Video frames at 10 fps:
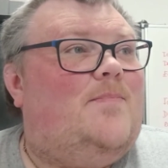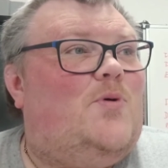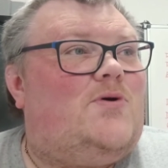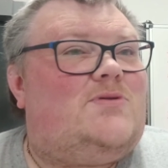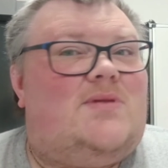
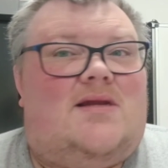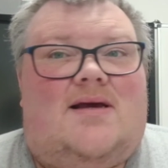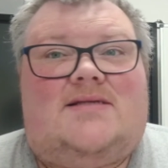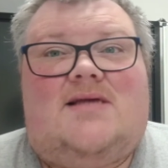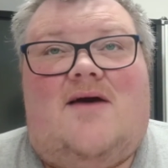books with a
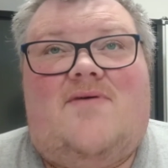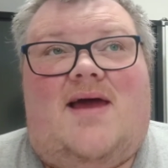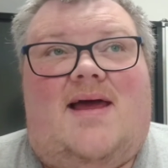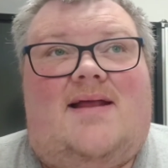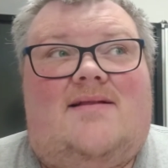nice cover,
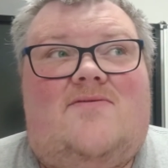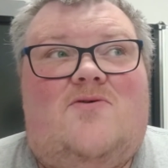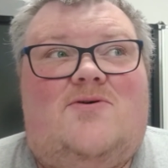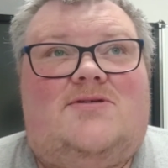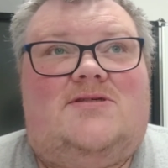and of
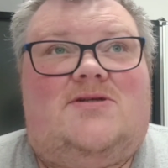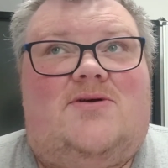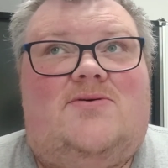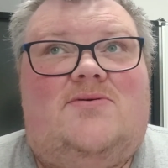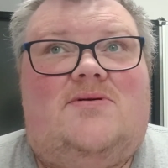course, you
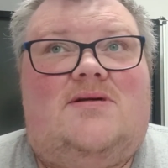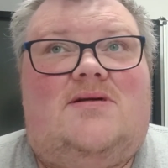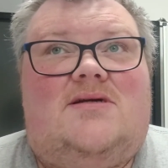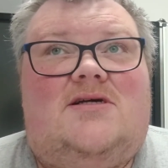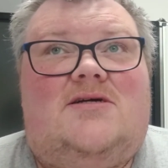
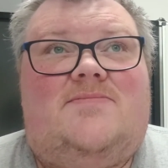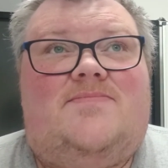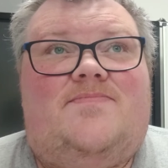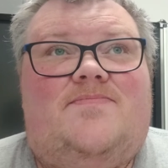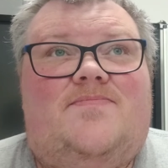
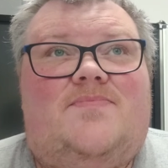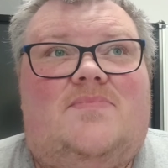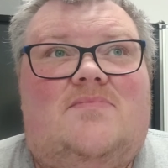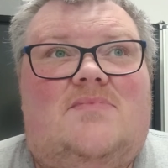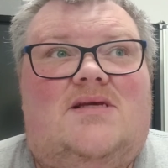know,
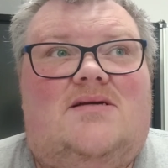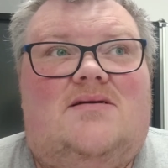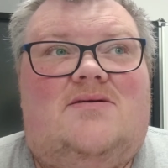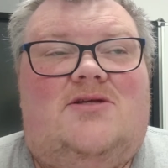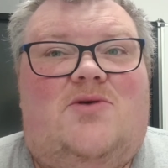
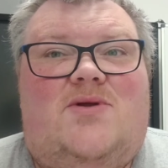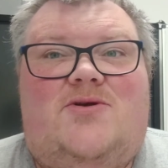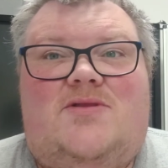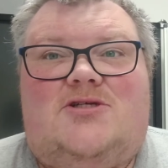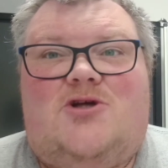when
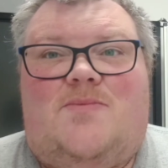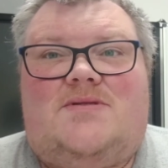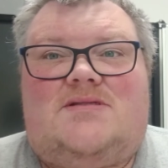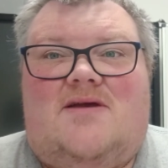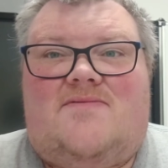you're in the shop
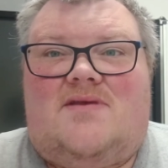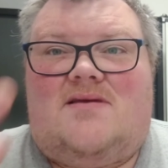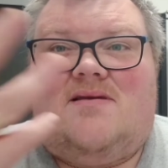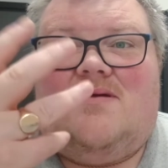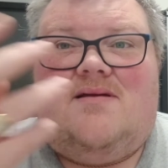and stuff,
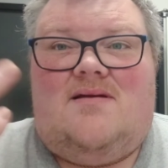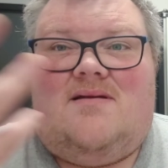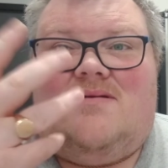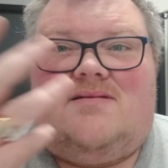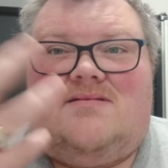
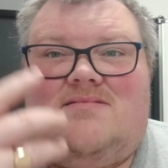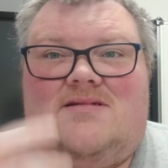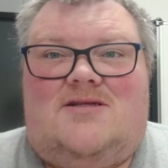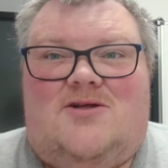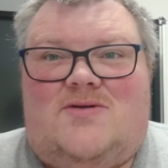
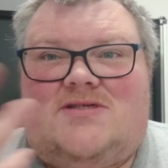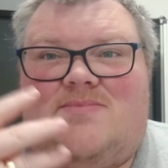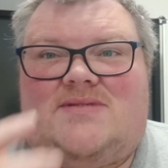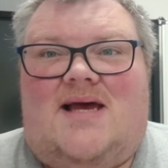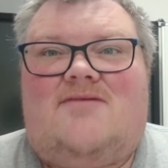you know, it
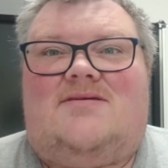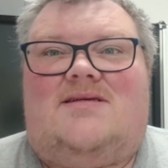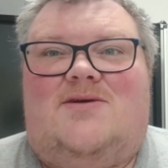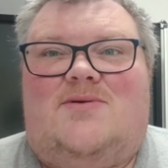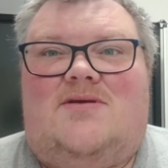jumps out
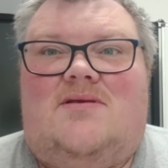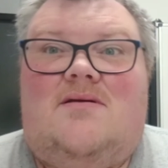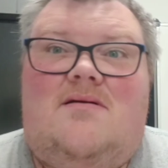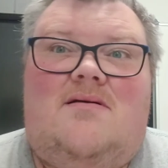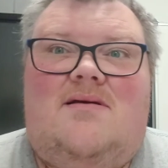at you and you
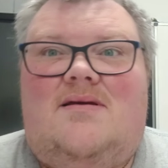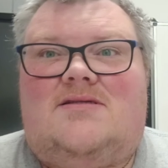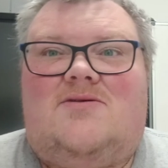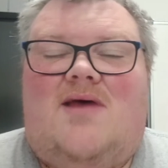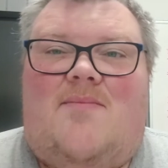think, oh yeah,
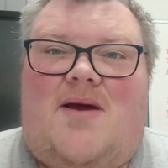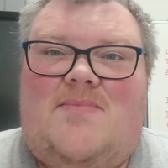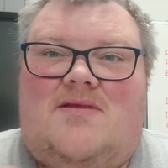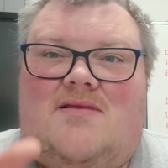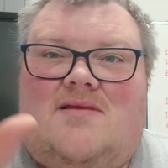so that might
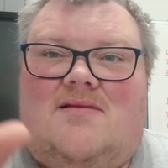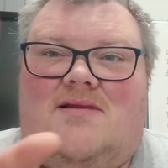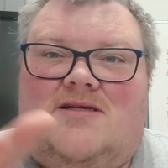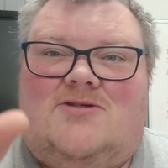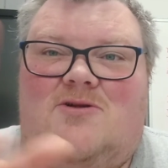be the thing that
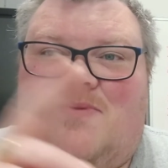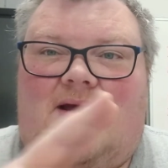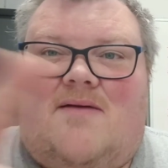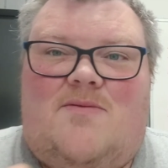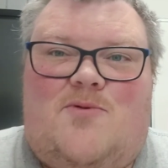leads you to
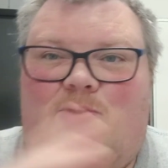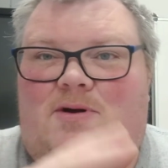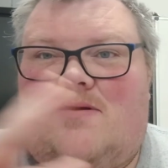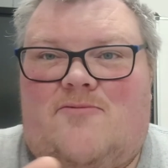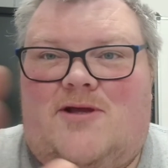pick up the
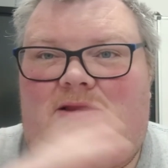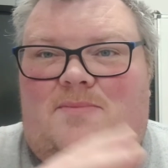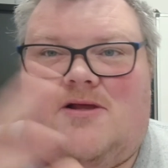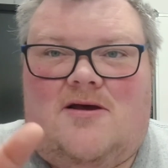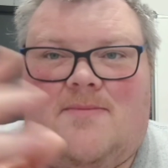book and read the
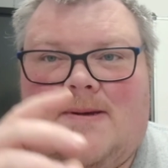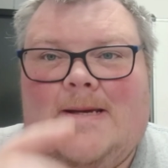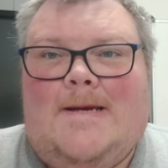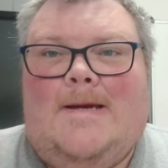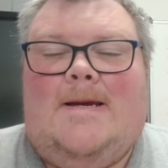blurb
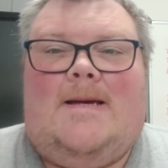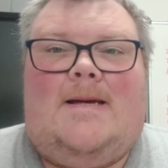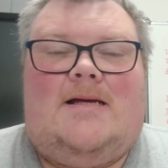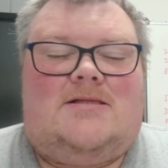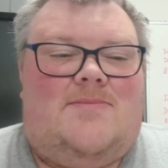
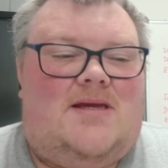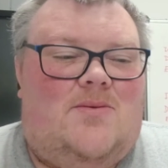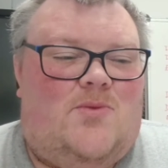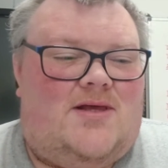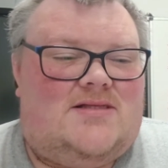to
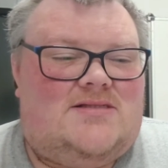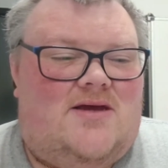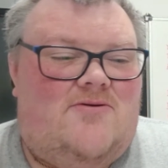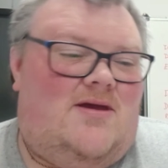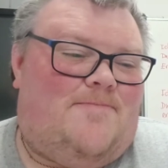begin with.
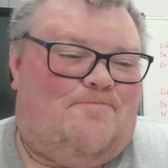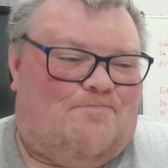So yeah,